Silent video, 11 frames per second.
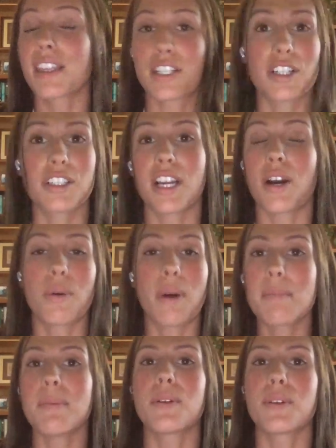that turned out
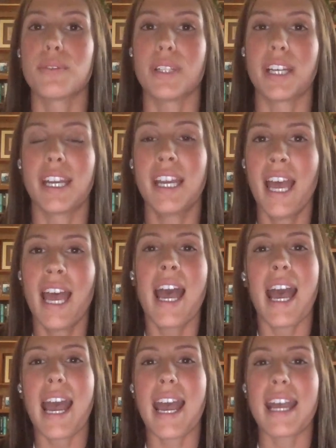quite beautifully.
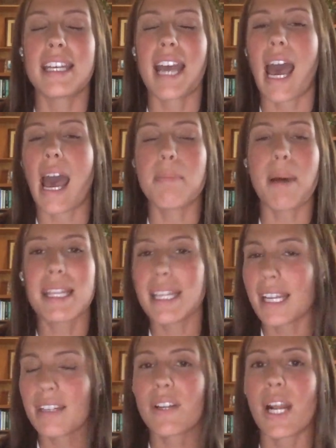And by the
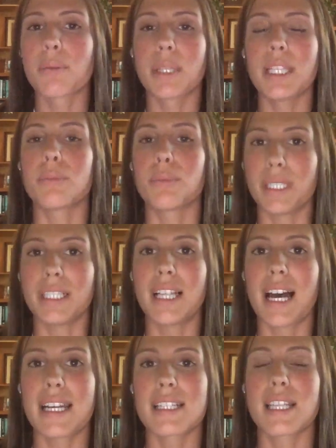end of it, I really
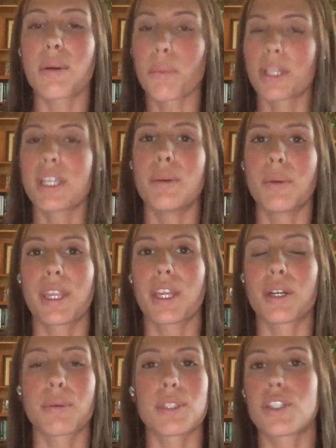realized that working with
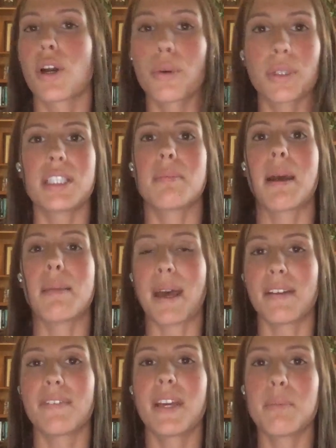her was totally to my
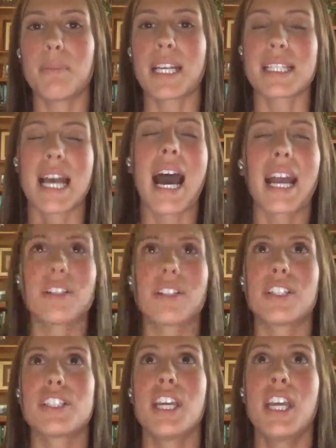benefit because I
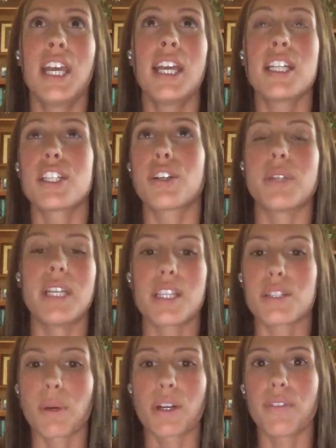learned to create
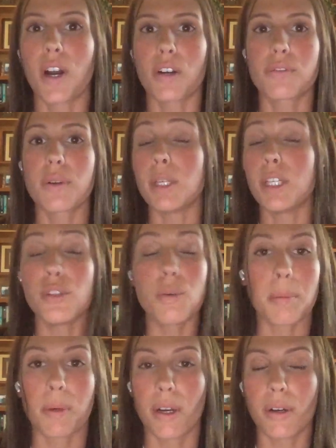this work of art from a new
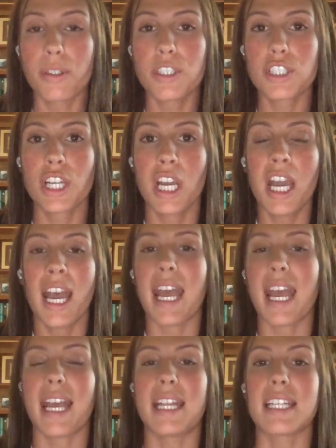approach.
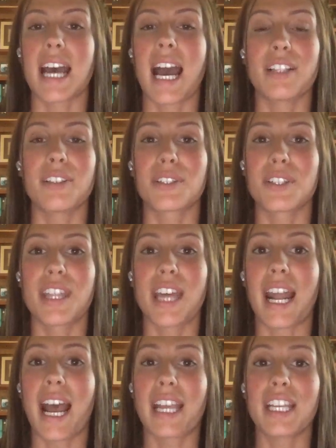And I learned
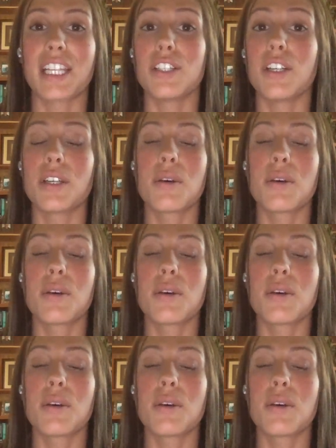that I can